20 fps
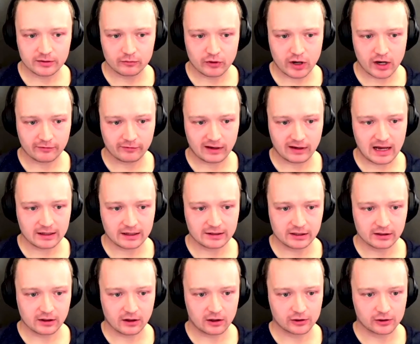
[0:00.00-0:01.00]
red flags in
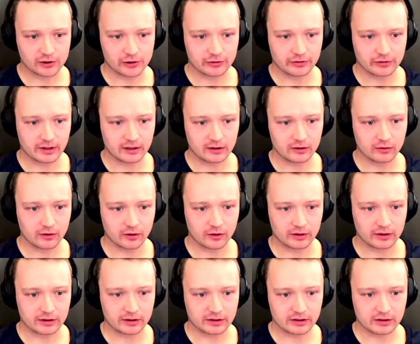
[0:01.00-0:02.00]
culture that you
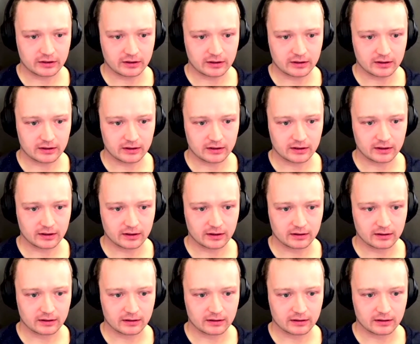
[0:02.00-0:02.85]
notice uh,